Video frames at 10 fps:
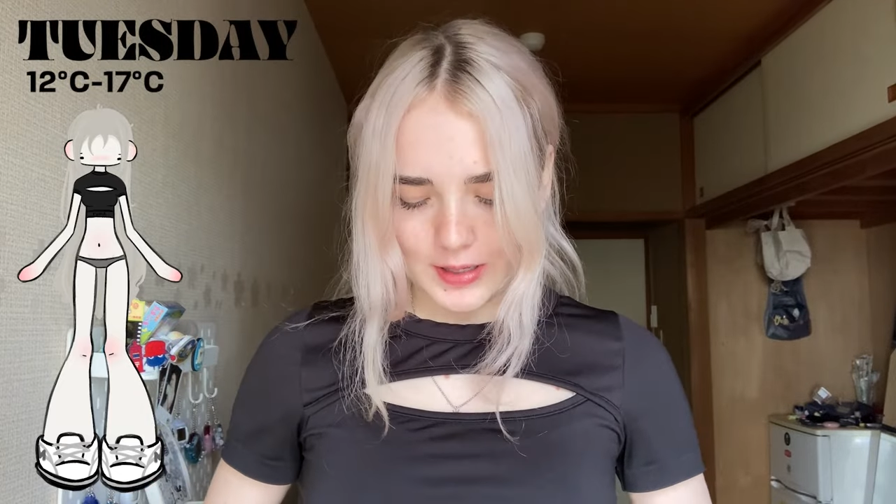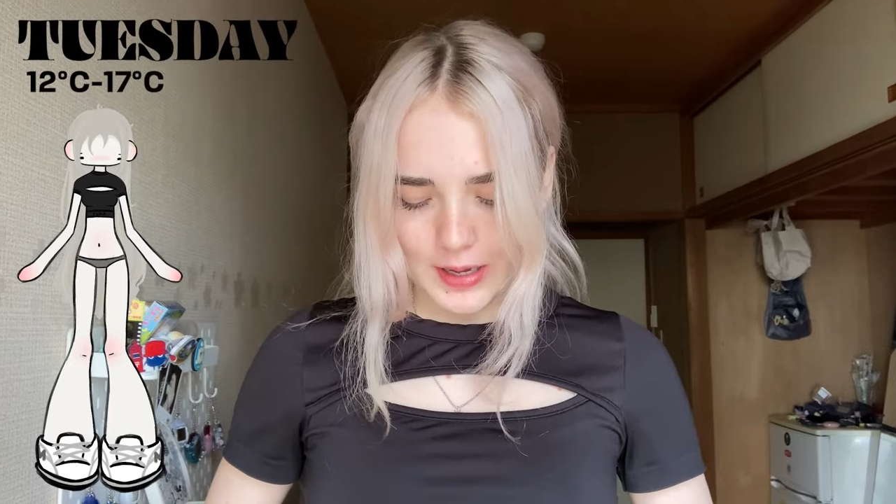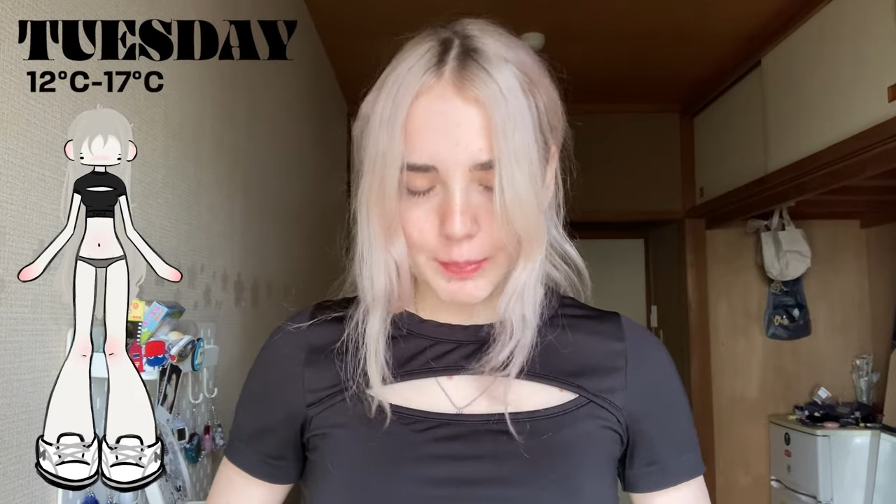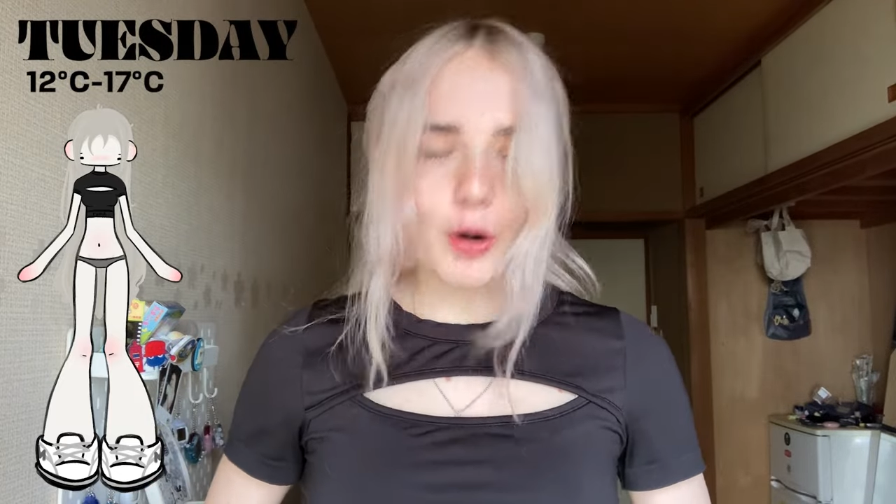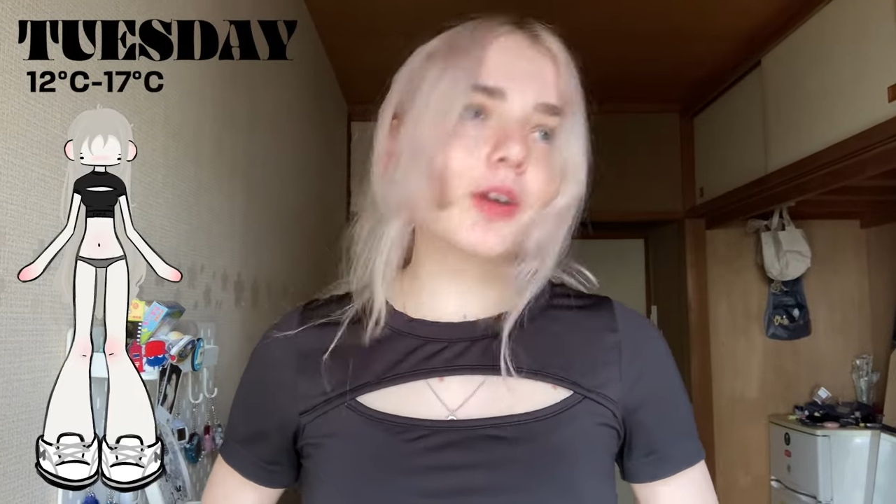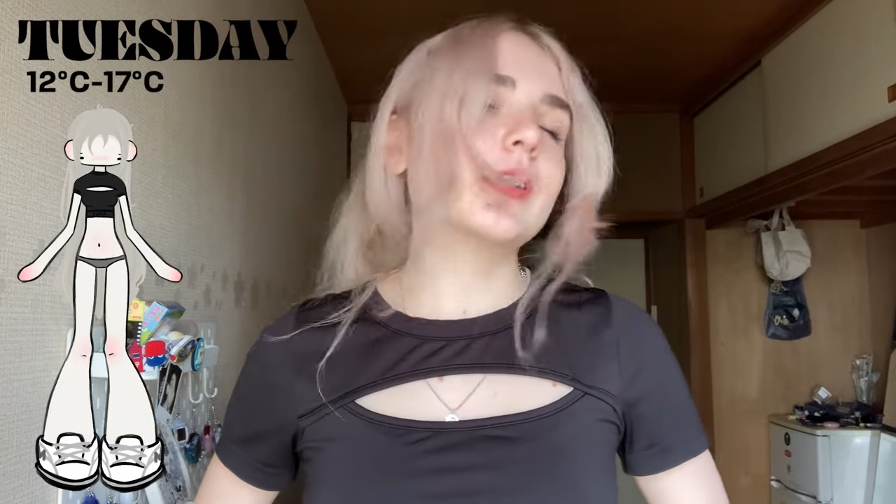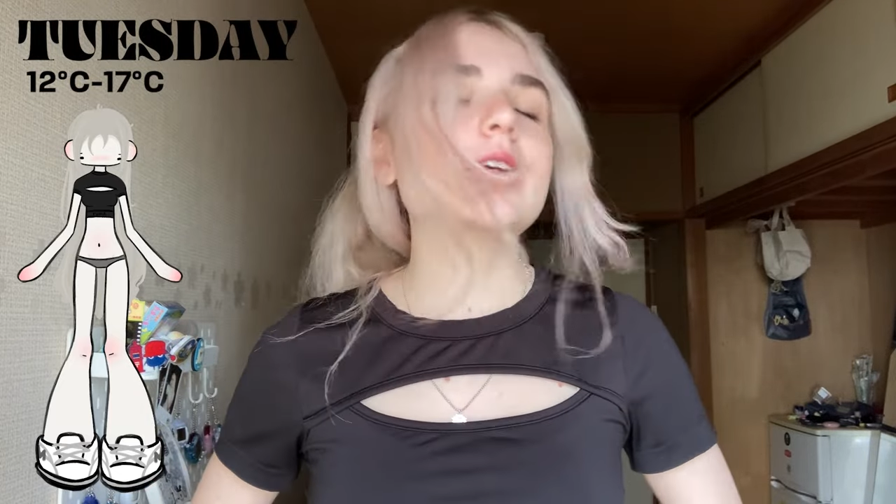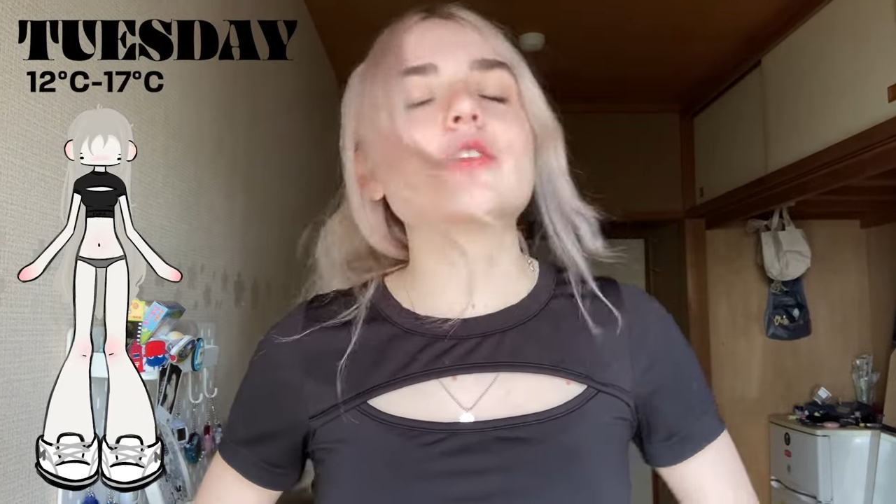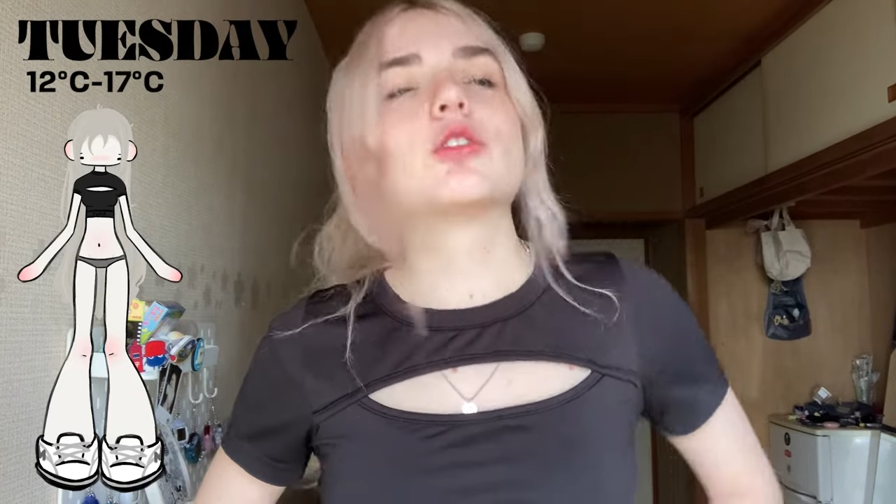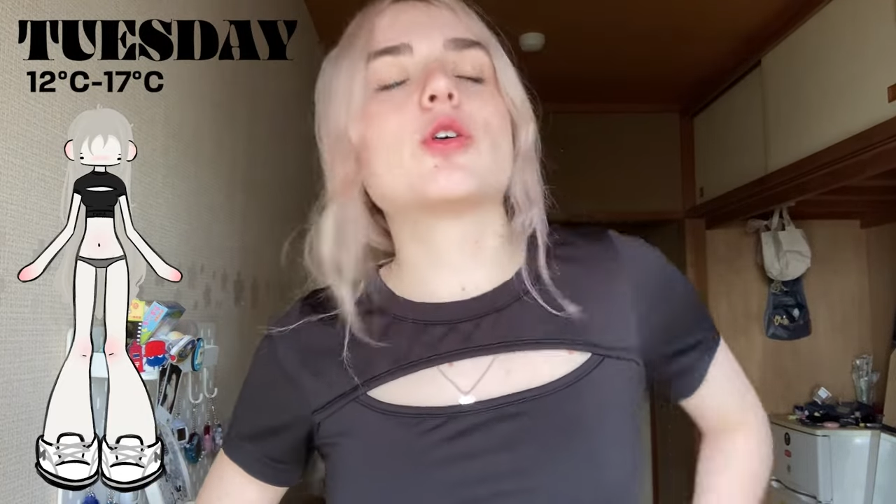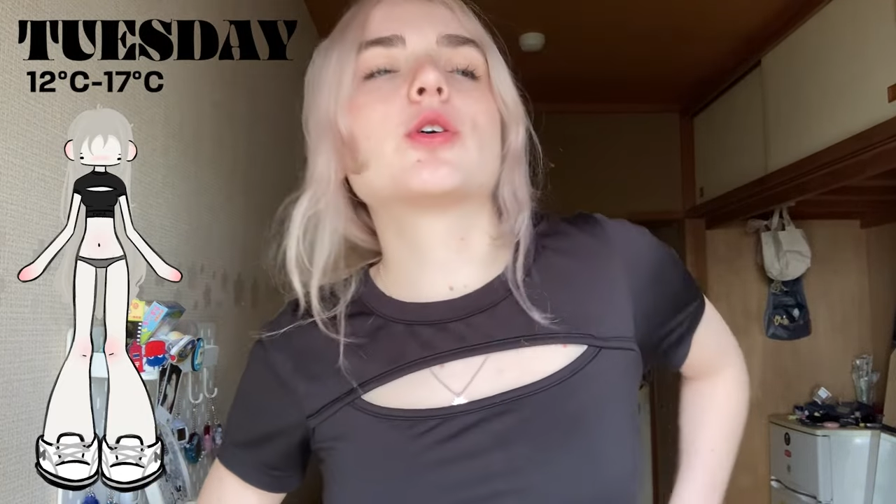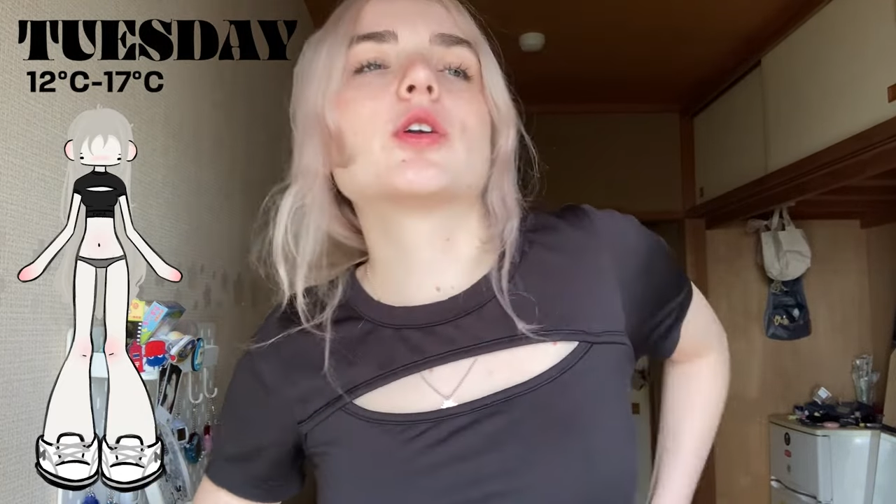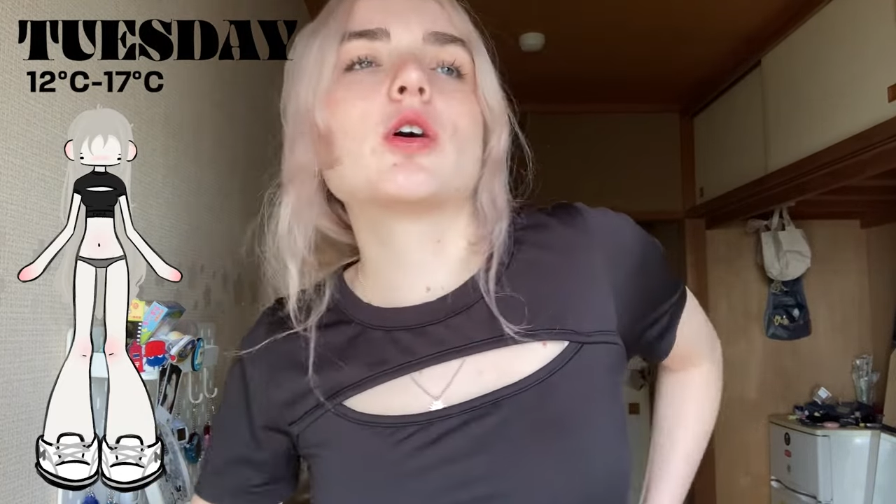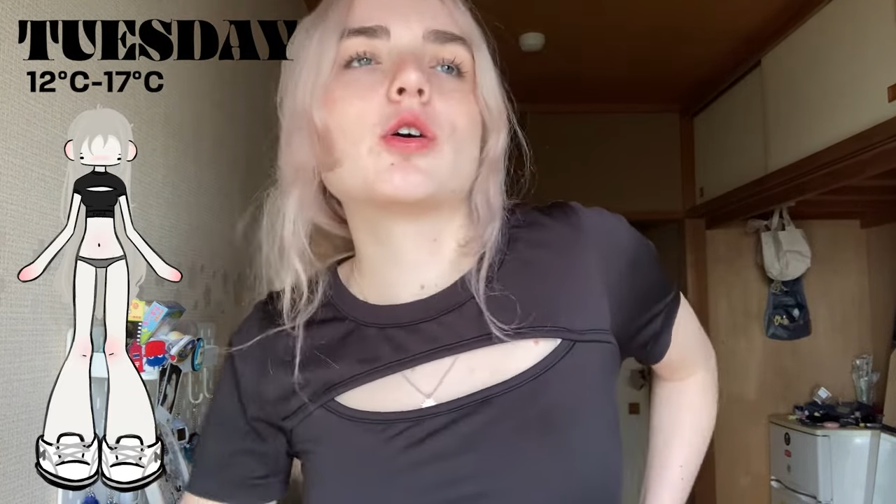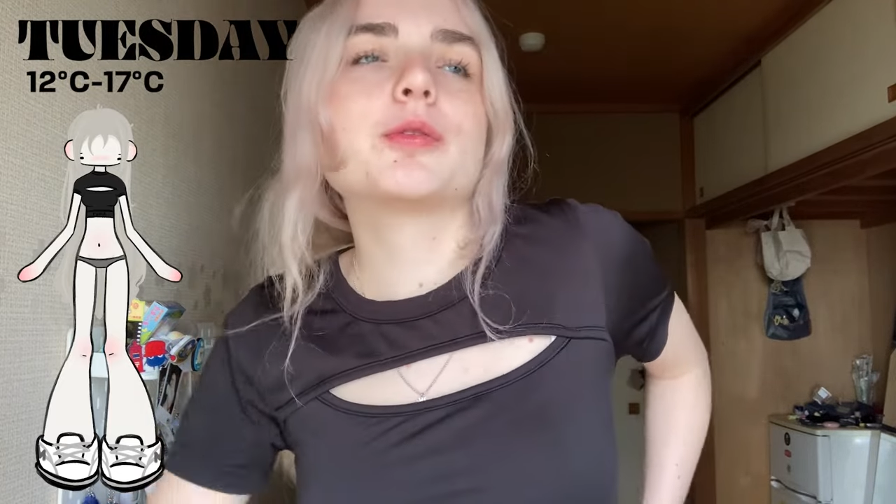I bought it here in
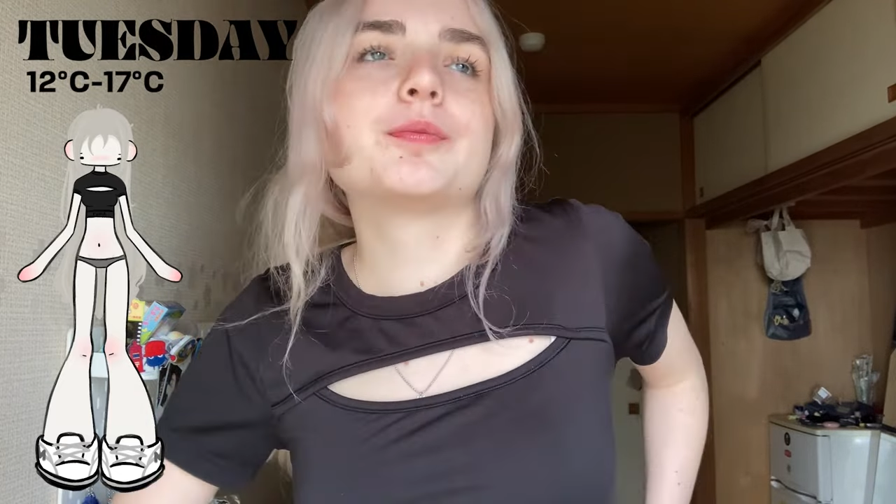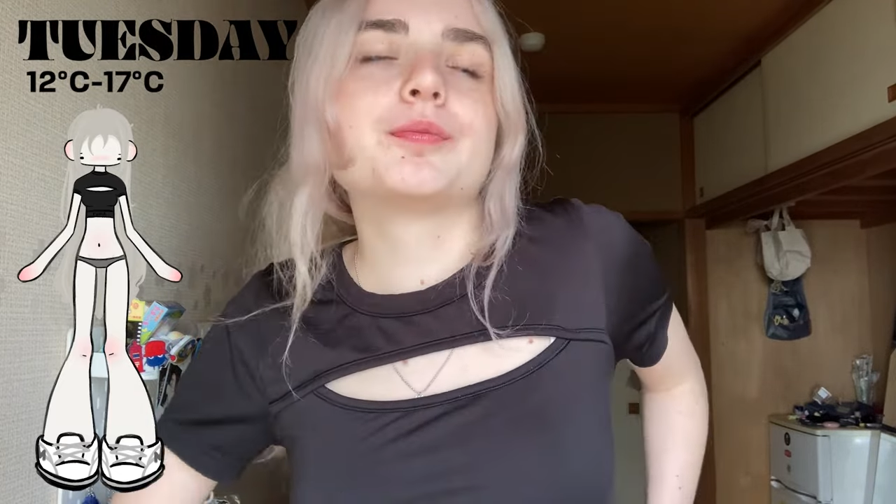Tokyo.